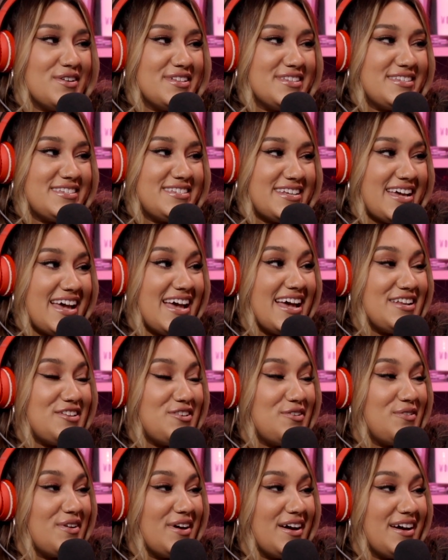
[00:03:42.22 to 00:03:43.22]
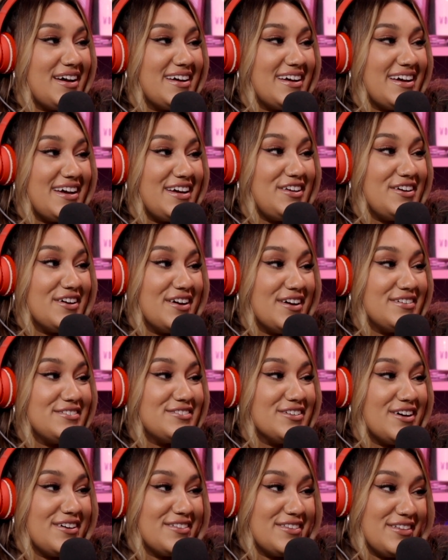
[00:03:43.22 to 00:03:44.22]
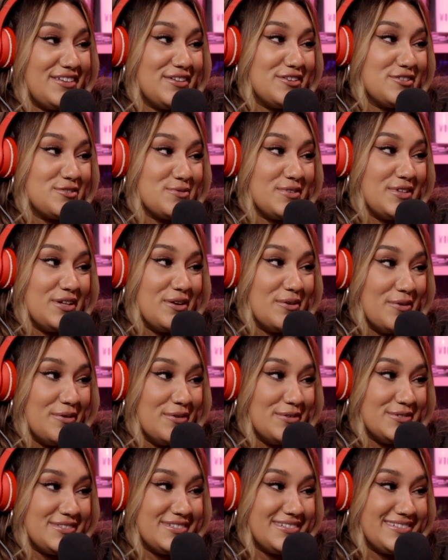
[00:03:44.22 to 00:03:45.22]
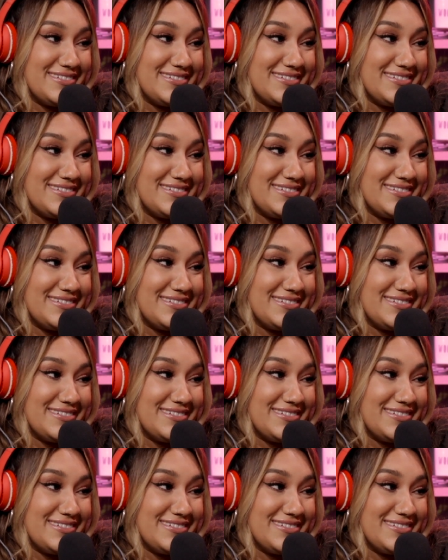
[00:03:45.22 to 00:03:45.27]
instead, I've had cats. Got a young dog that looks really old.